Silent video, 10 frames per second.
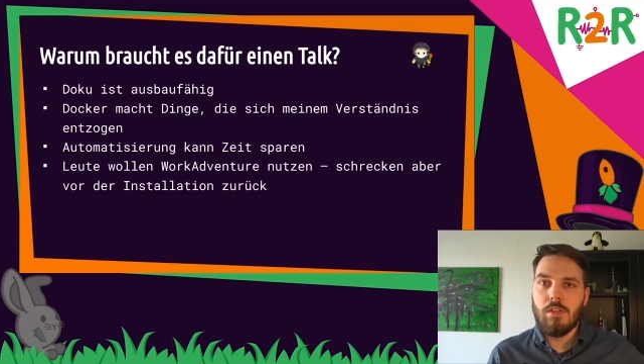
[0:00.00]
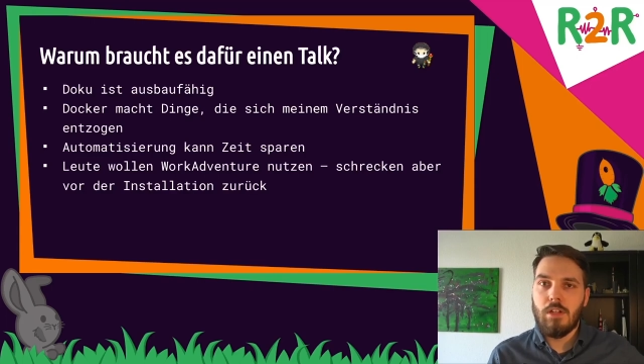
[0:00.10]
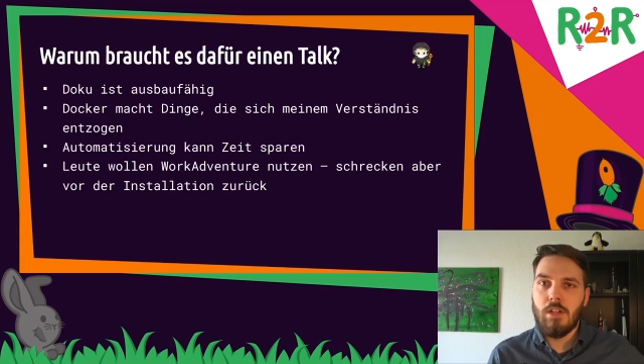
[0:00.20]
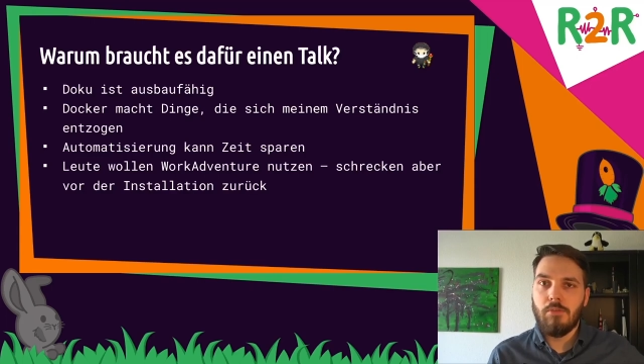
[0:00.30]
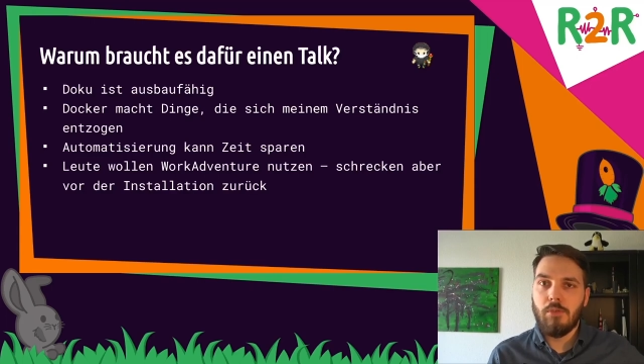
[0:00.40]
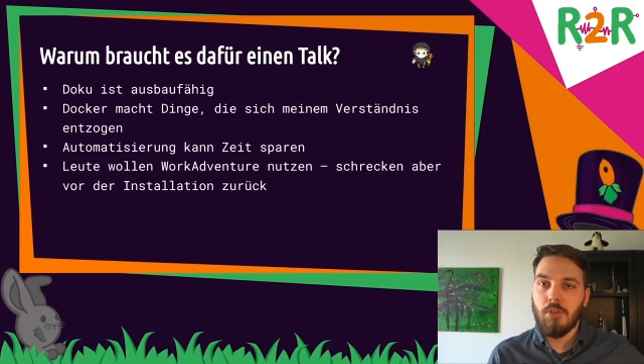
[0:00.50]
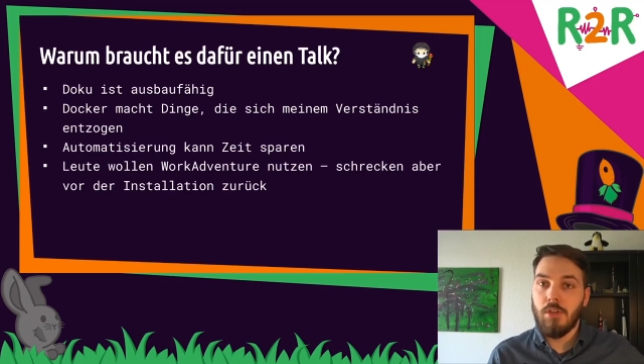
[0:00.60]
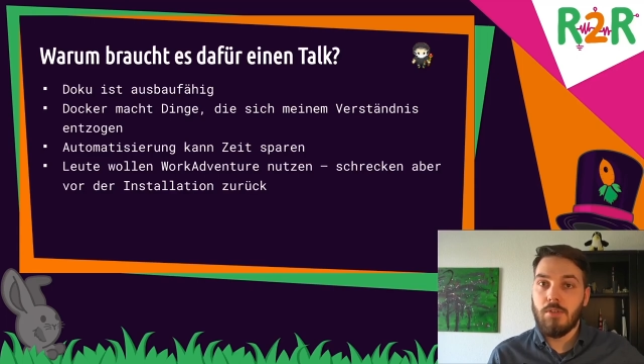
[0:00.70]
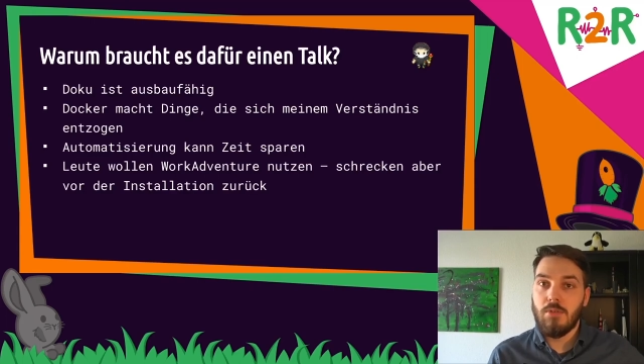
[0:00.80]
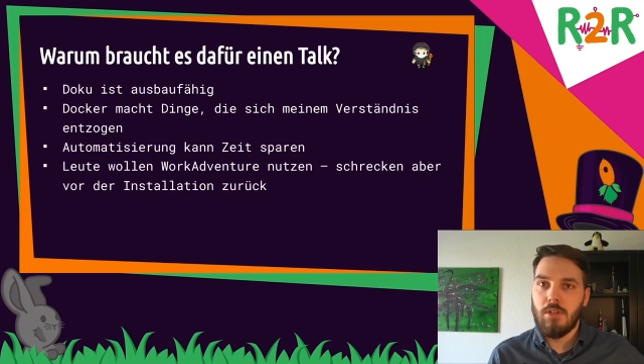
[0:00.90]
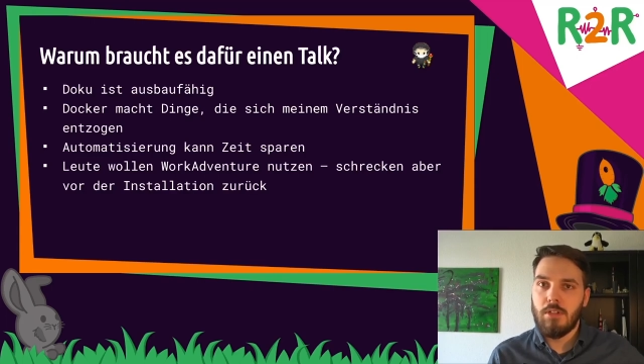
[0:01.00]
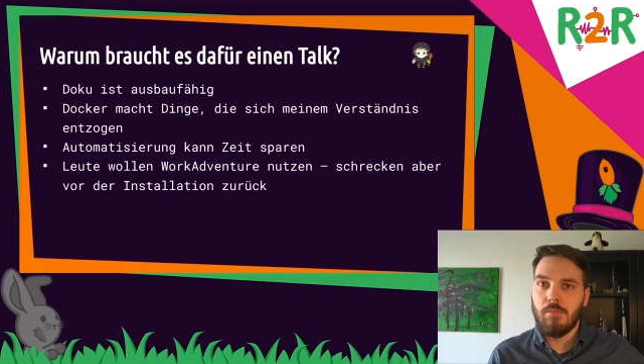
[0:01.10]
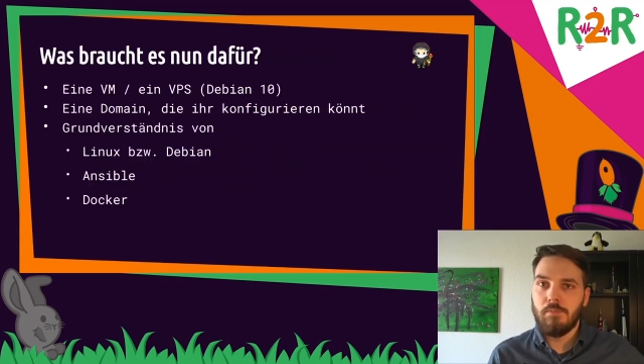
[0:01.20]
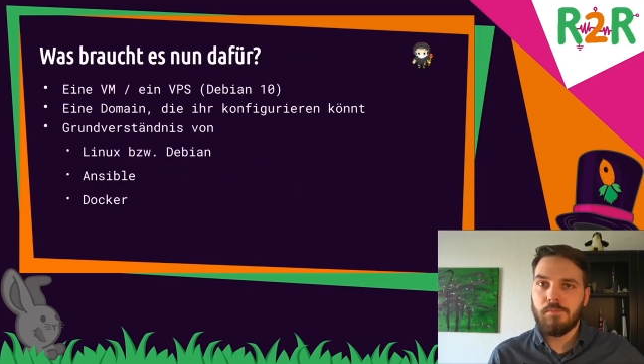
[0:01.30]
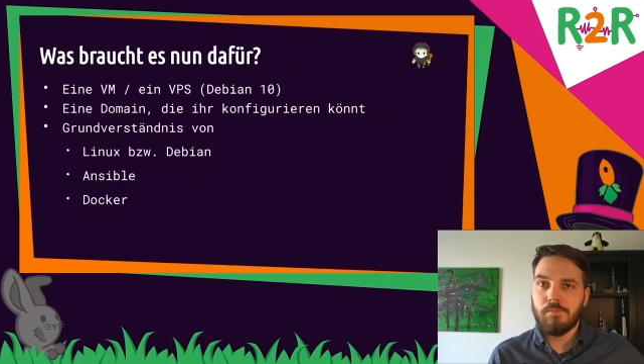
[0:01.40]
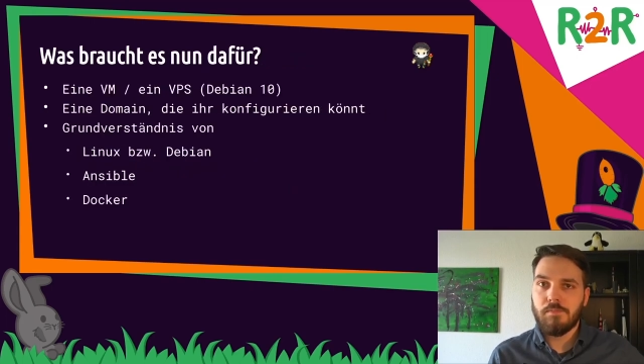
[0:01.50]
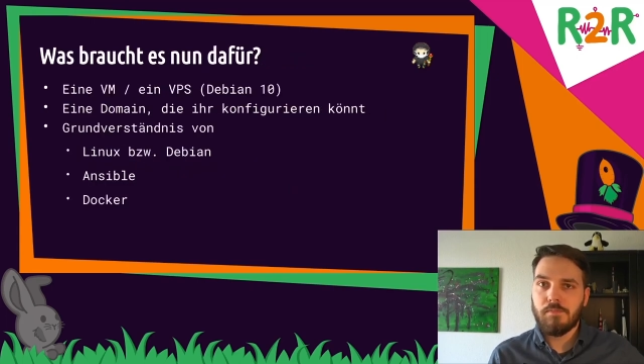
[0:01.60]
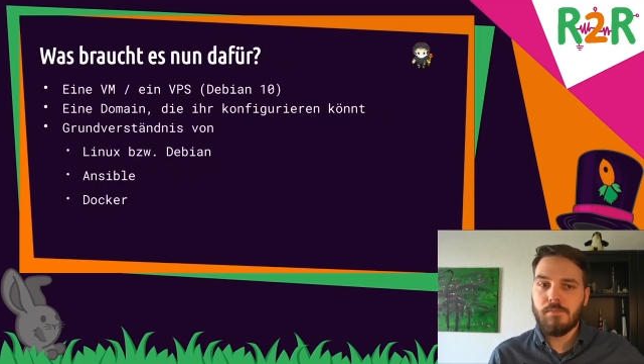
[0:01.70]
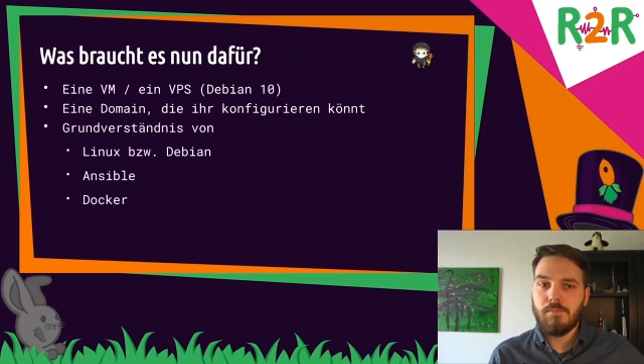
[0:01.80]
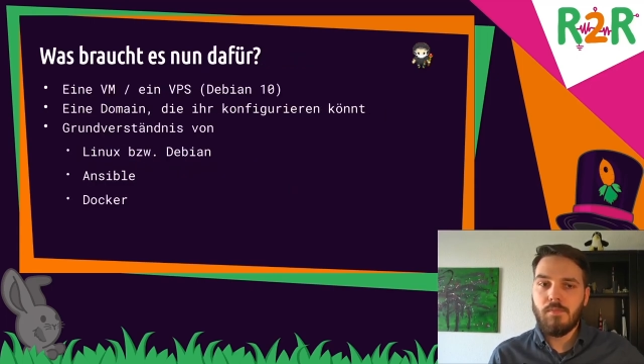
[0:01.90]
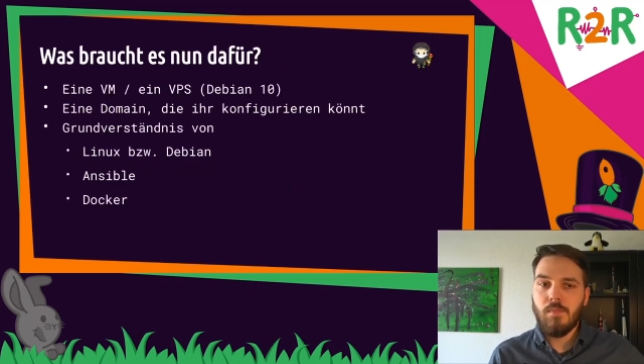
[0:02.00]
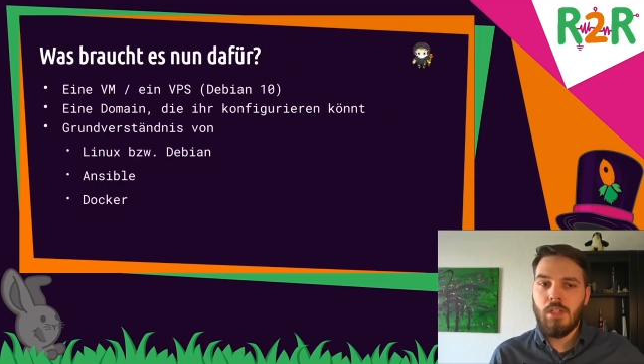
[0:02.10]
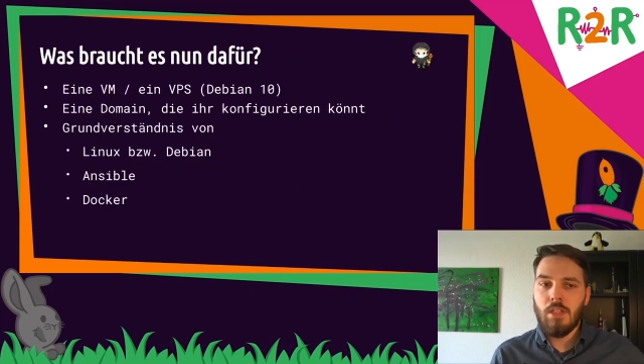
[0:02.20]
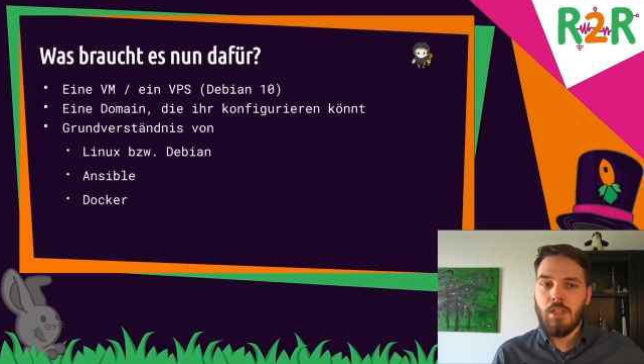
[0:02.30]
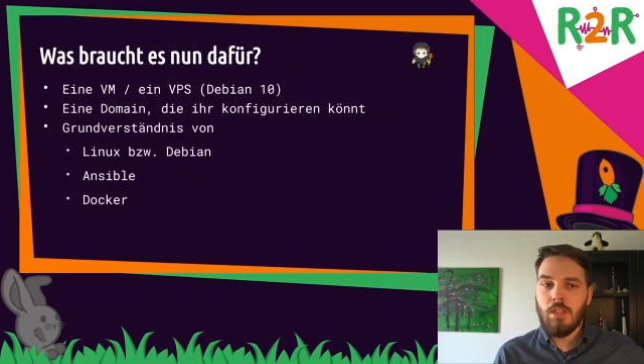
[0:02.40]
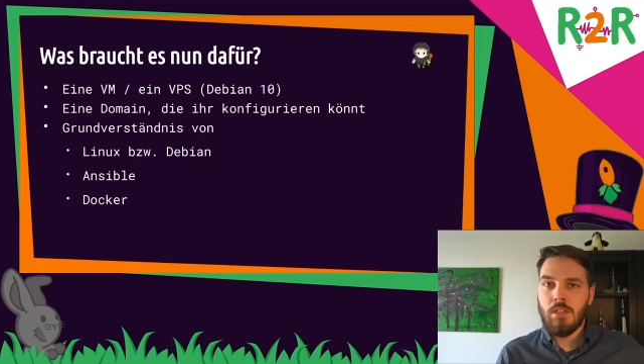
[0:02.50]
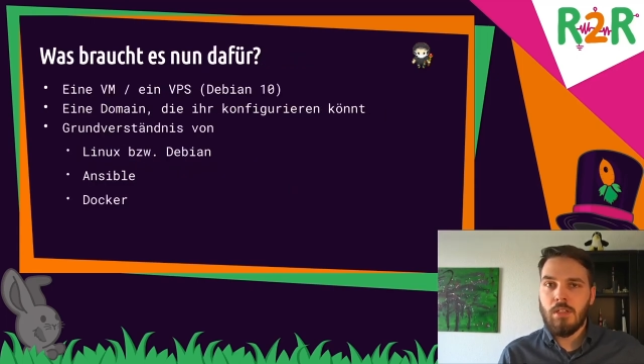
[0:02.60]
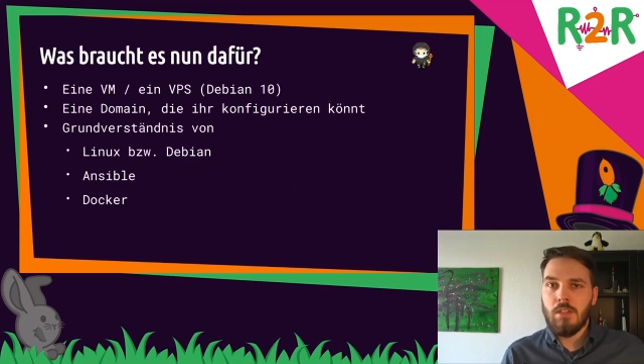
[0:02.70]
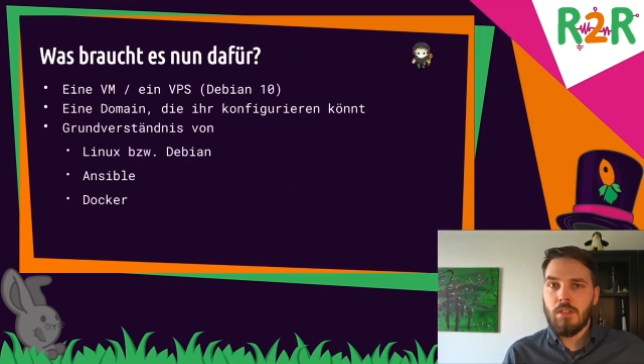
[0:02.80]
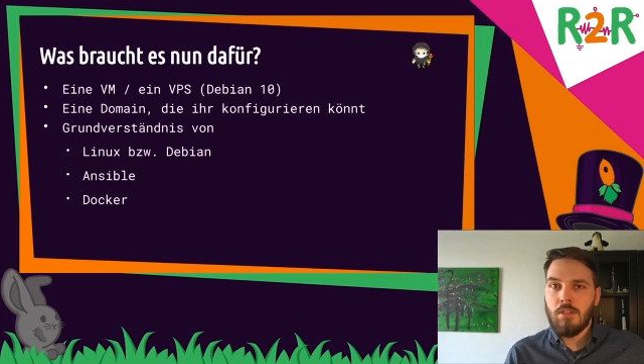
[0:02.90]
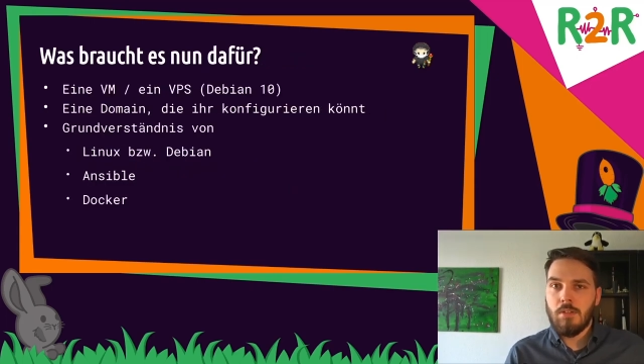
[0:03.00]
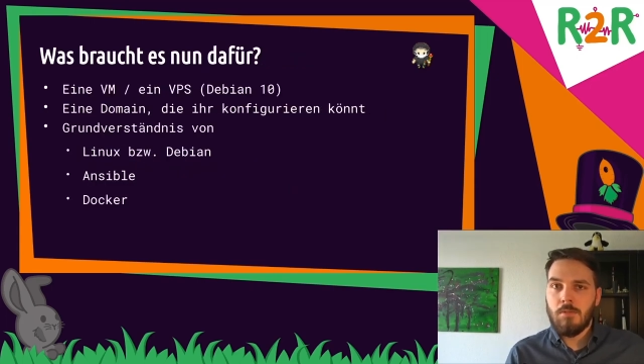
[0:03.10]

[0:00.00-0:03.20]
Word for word: And now I think it's really impossible,